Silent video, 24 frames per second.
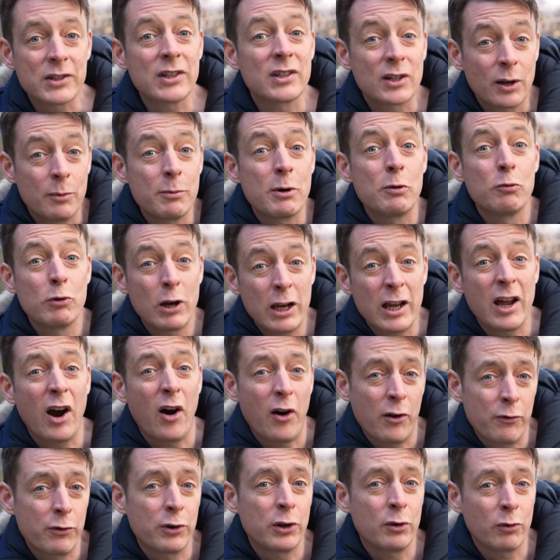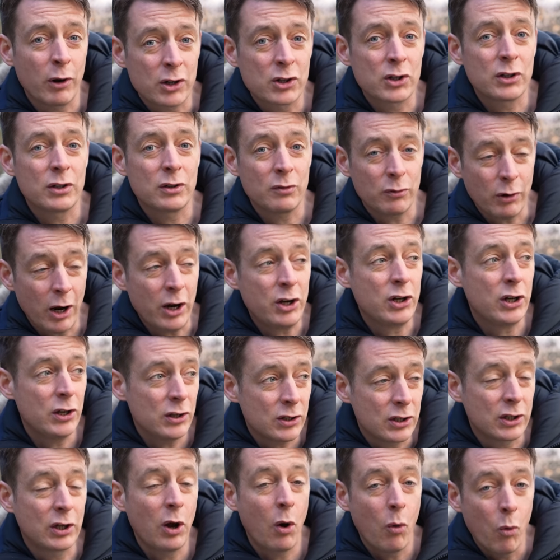It's going to be really hard for the
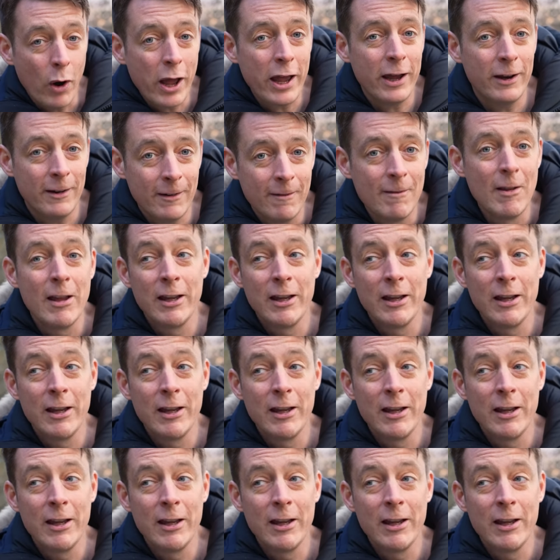Russians to win.